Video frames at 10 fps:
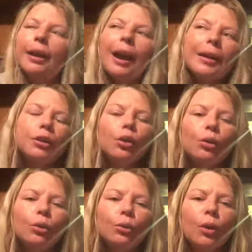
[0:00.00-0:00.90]
I
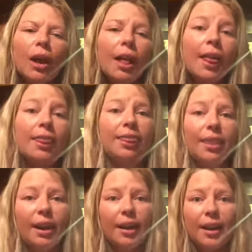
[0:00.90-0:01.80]
know
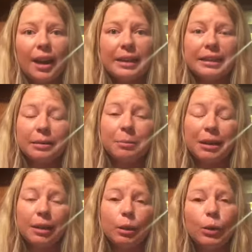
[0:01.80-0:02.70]
that I did my
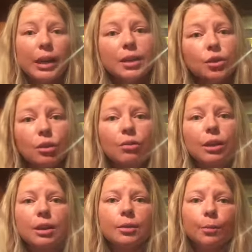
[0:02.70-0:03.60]
little intro
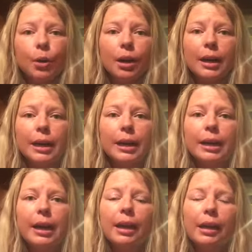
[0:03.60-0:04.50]
this morning